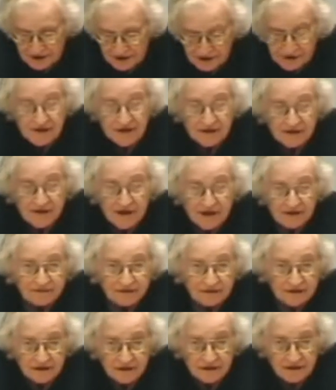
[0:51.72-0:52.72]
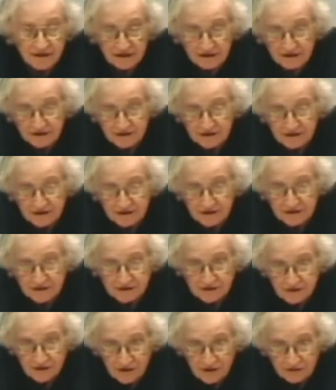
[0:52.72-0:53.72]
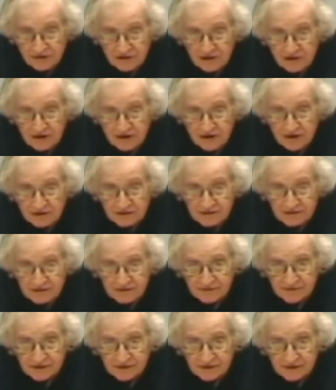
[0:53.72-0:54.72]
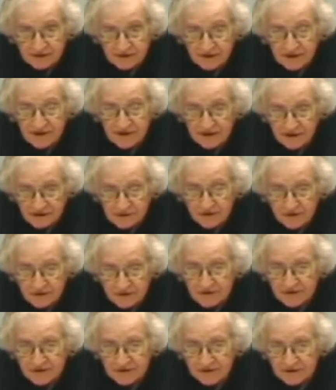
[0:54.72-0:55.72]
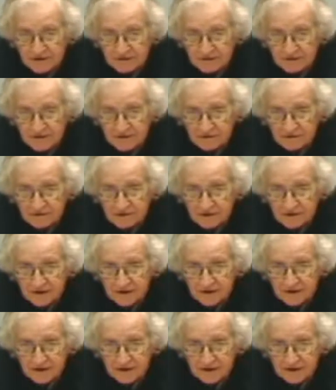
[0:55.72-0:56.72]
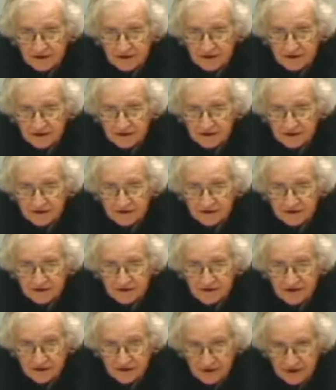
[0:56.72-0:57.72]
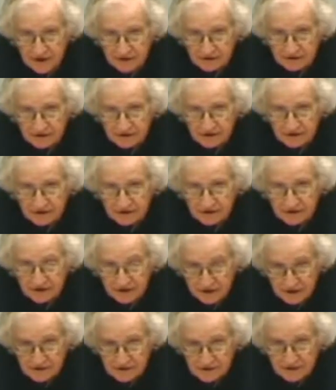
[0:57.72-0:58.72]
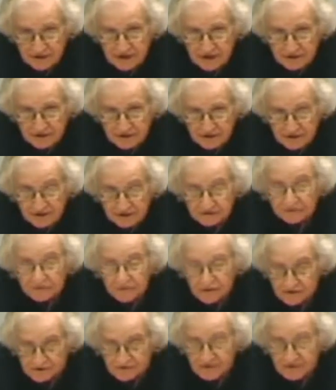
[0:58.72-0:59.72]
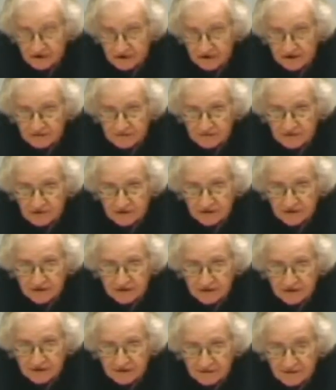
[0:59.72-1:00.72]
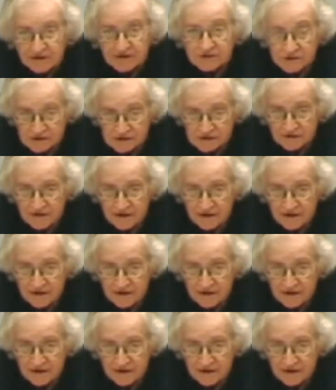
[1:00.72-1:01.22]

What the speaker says: the South African analogy is often brought up, but that's worth thinking through. In South Africa, in the case of South Africa, there was finally a boycott, which was